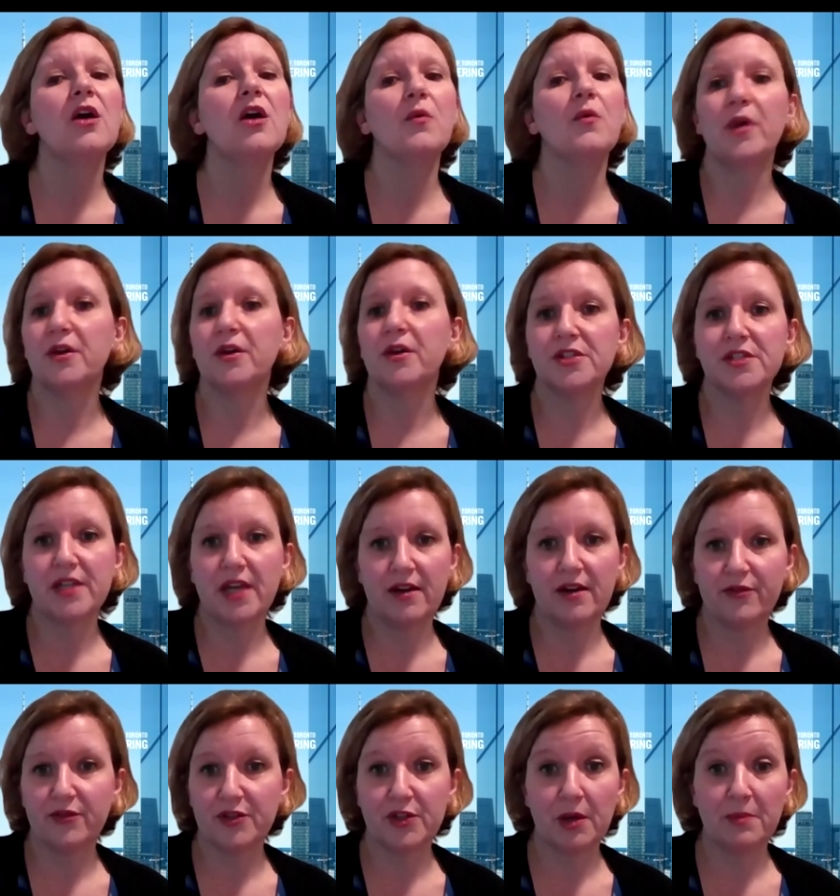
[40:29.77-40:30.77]
we understand
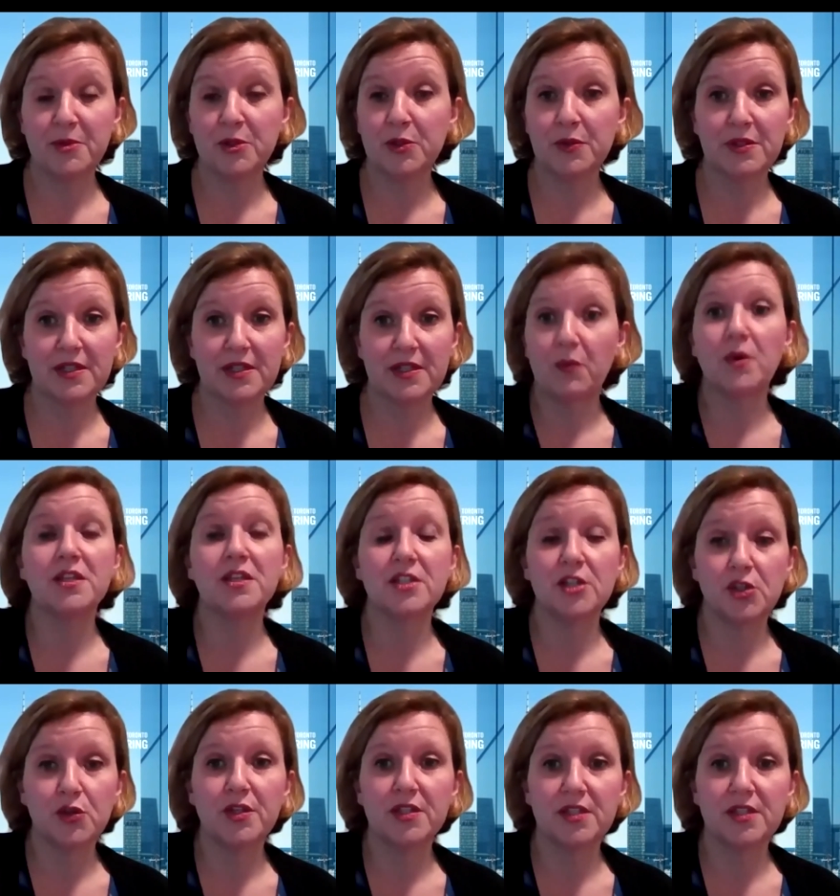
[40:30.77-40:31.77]
for some students that wasn't a
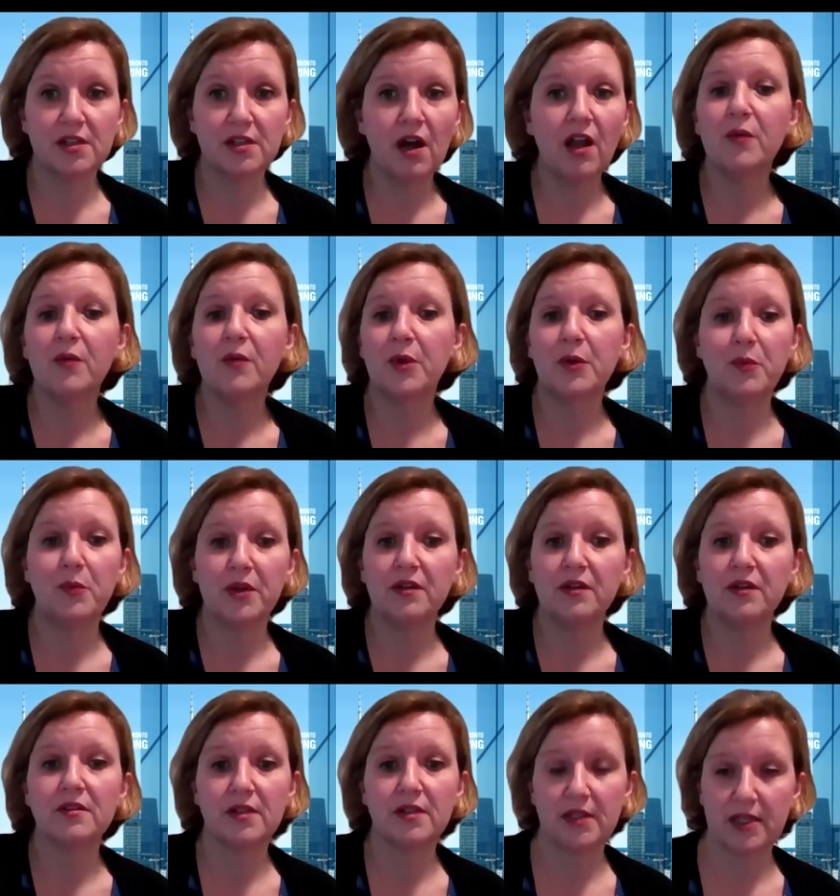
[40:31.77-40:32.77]
choice at all, and we will
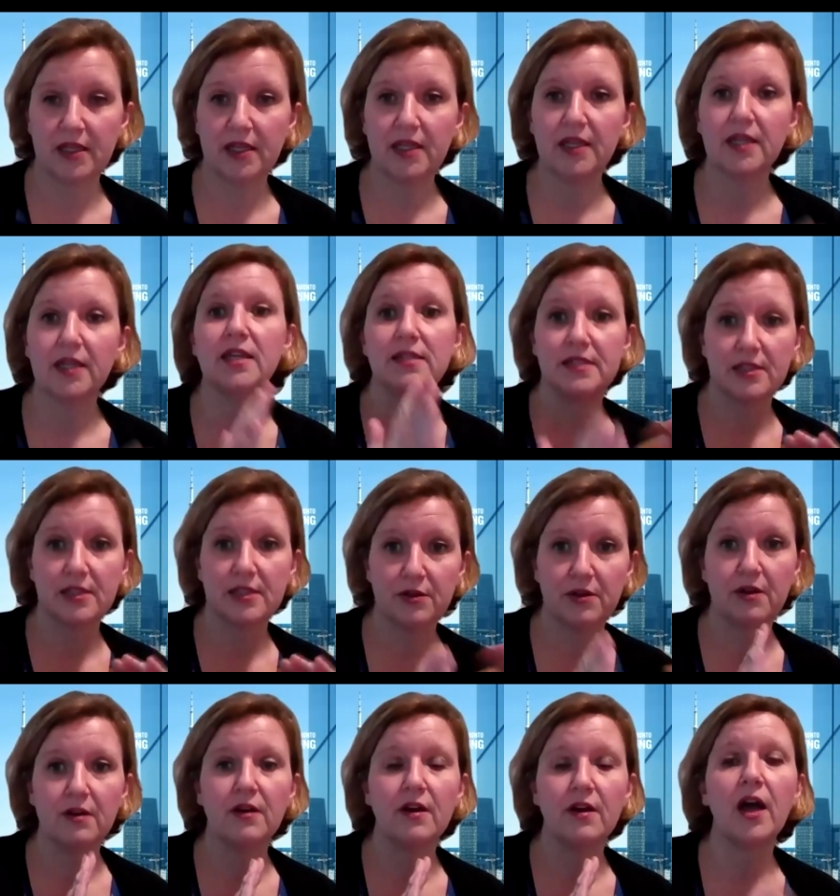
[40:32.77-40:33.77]

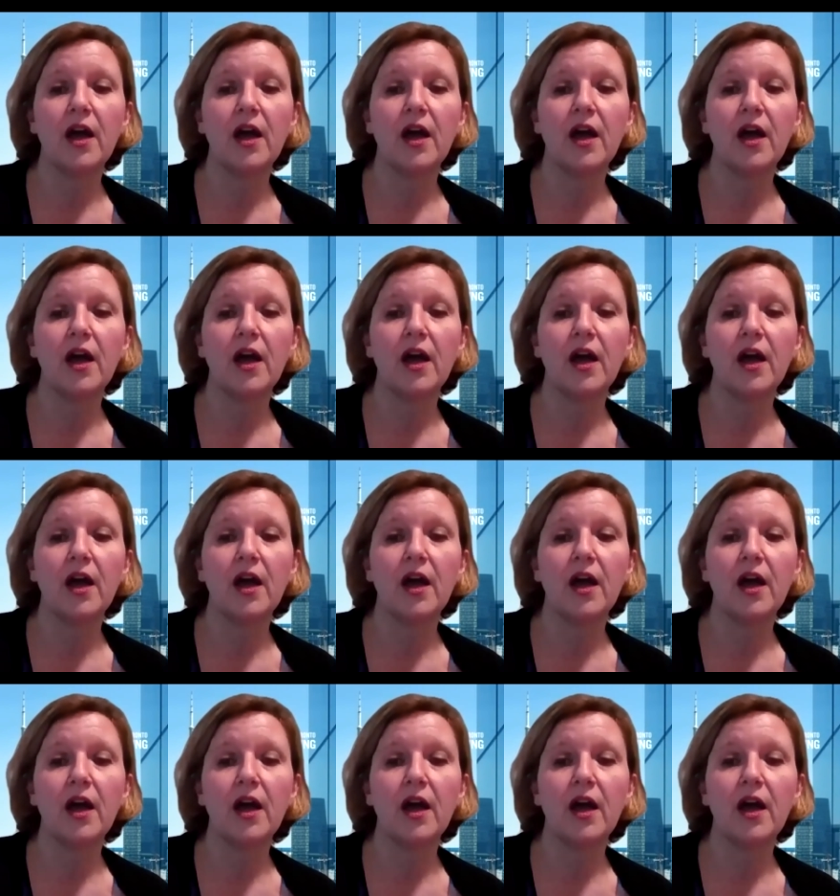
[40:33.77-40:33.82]
consider